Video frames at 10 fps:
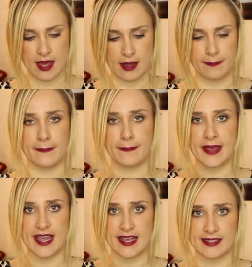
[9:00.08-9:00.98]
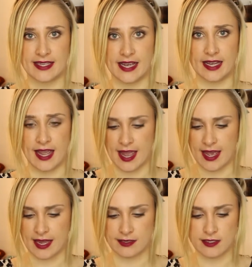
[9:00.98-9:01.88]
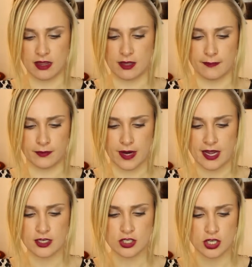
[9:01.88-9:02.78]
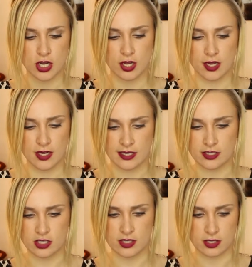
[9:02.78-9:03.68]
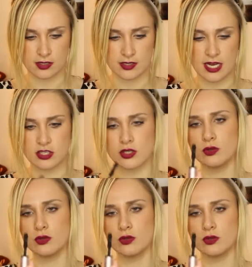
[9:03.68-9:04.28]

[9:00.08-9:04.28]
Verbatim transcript: amazing and the brush is just such a